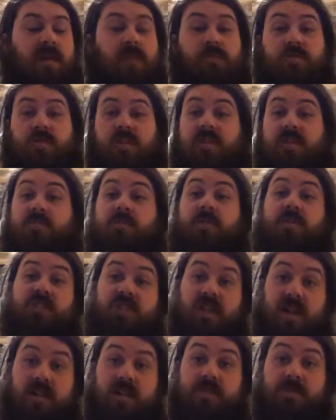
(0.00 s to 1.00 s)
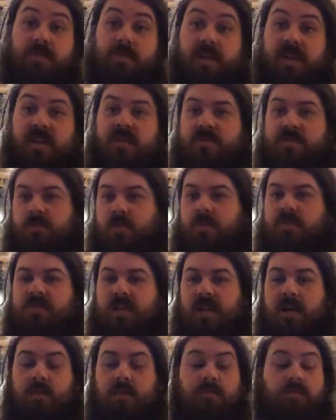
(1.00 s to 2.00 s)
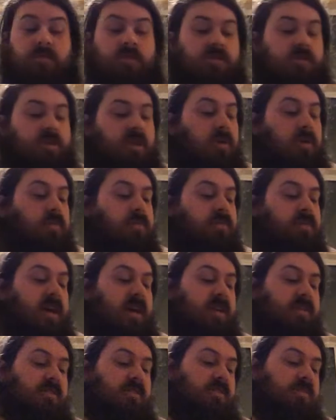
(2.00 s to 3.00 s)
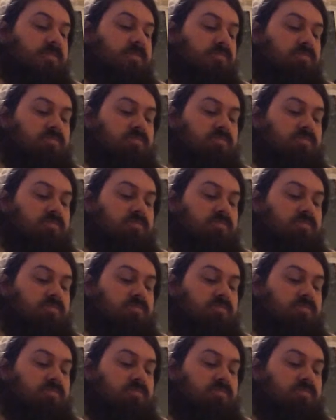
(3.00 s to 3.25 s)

So that's my jazz bass sort of sound. So that's